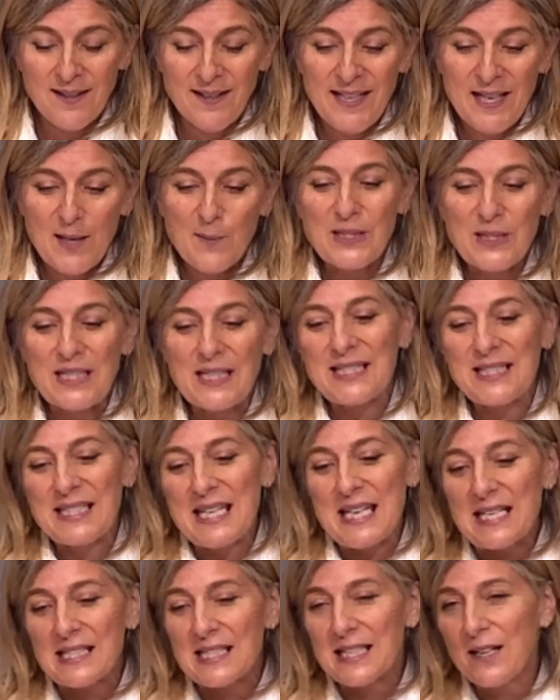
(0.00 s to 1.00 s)
It was a
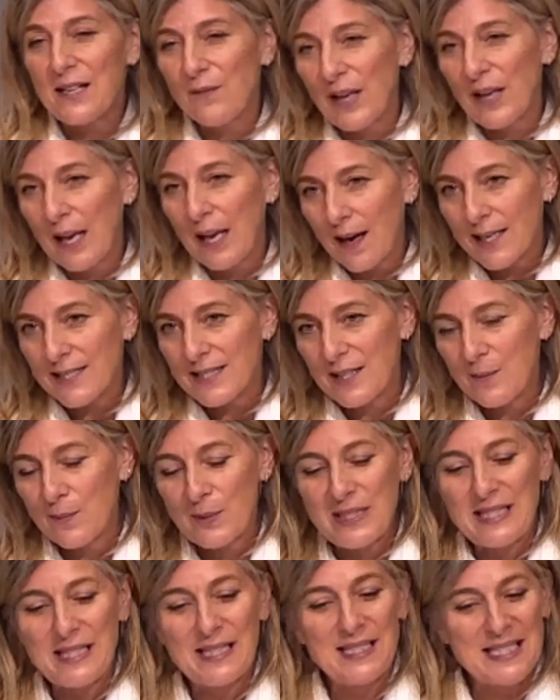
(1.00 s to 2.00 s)
season of light, it
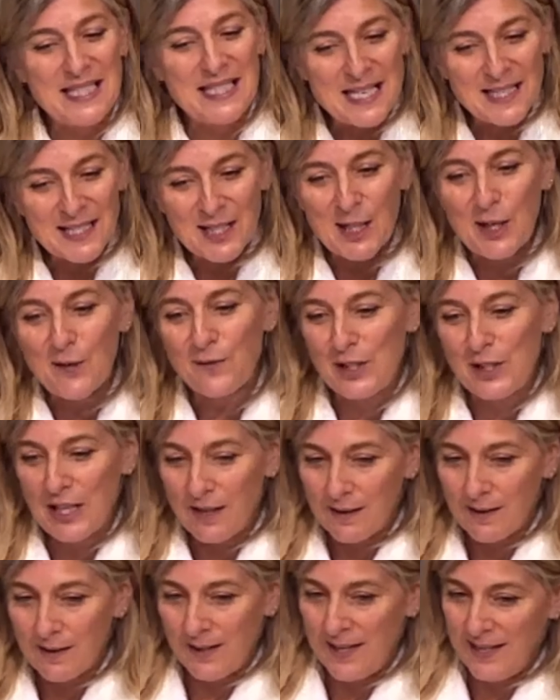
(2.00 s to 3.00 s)
was a season of
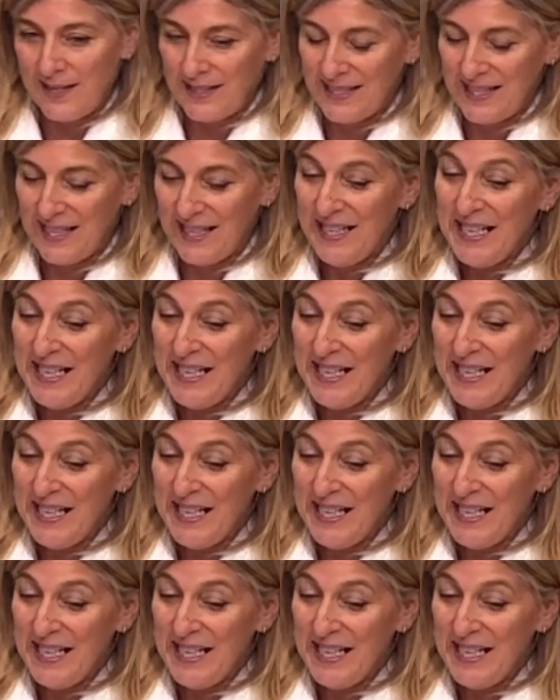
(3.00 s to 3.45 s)
darkness.